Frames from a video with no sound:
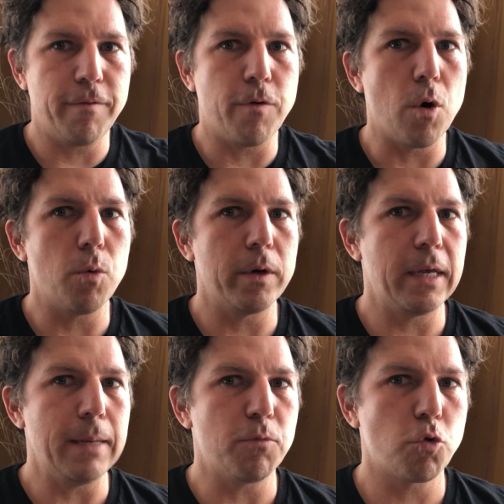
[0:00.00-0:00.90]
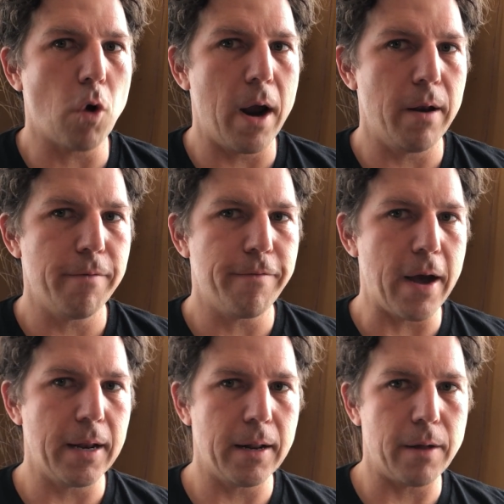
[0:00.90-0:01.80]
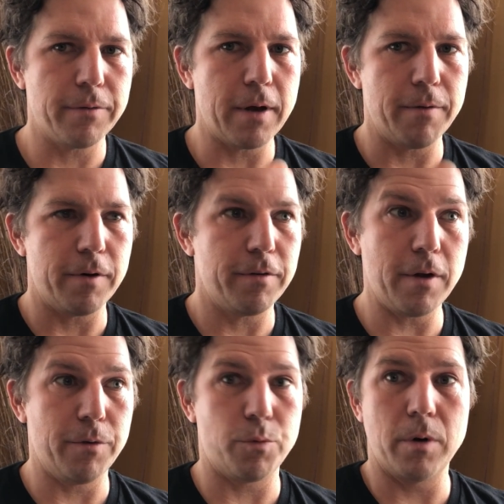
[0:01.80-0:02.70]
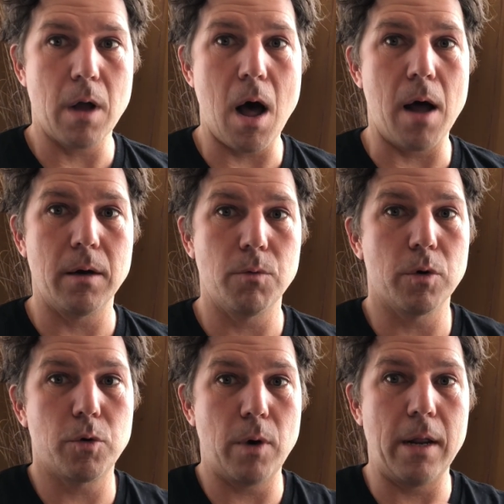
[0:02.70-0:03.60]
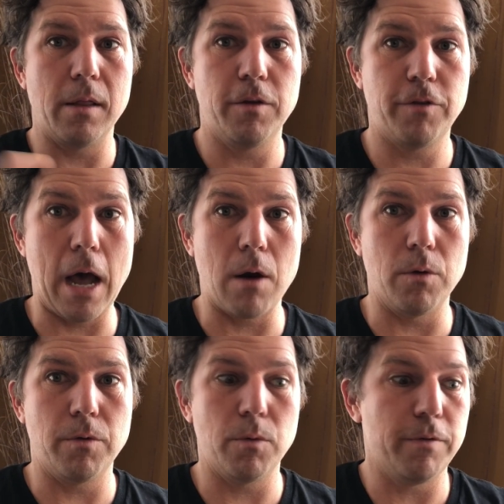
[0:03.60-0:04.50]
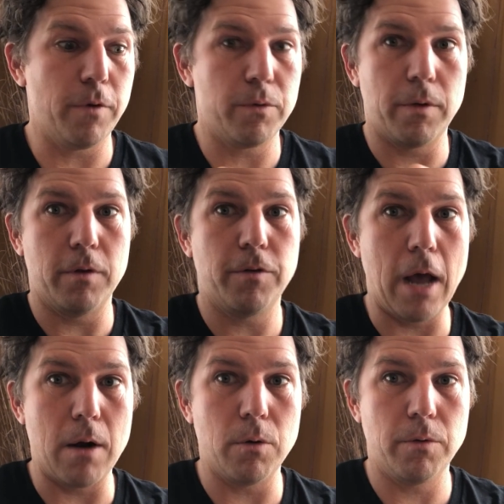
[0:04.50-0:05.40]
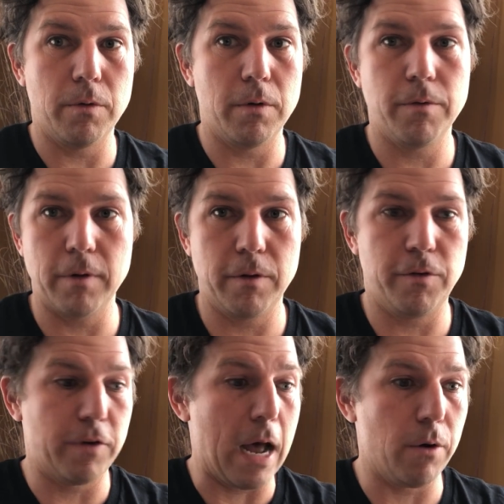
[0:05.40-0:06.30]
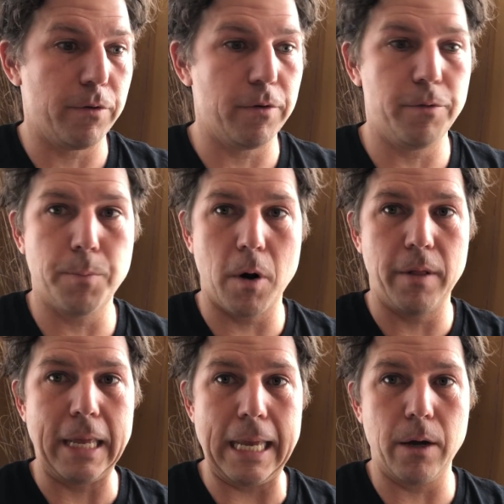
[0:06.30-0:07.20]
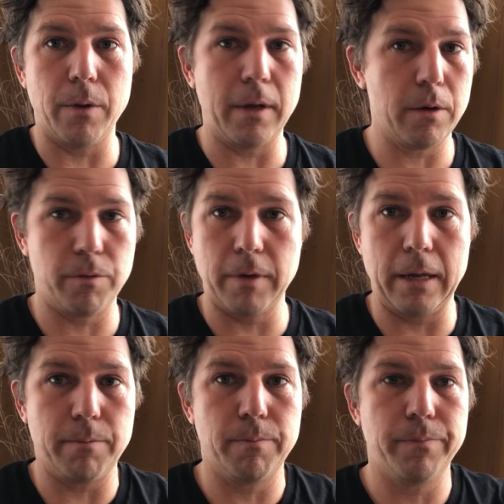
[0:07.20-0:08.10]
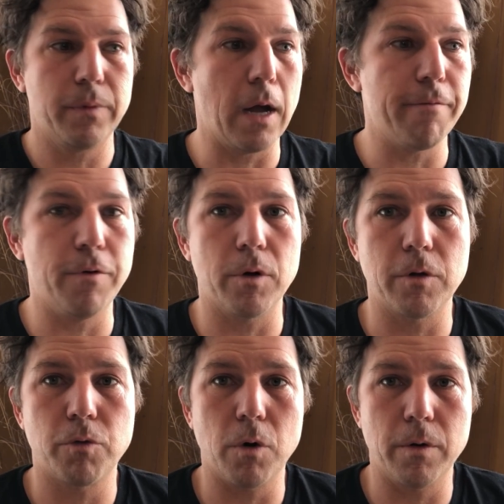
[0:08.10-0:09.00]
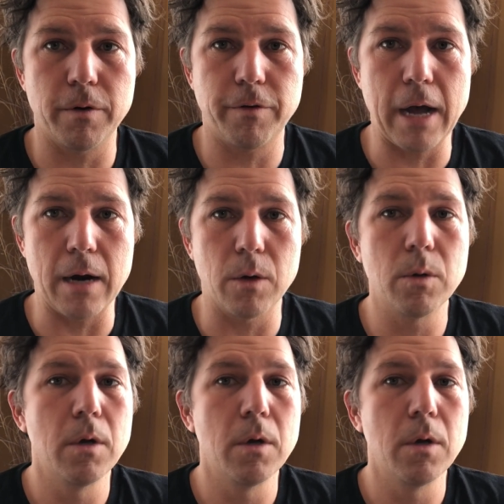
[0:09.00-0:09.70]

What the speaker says: for it. We keep trying to find it outside of ourselves. We're not. We're creating these shadows, and we focus on the shadows. And the shadows are just part of the ego. The ego's like got full control in the shadow.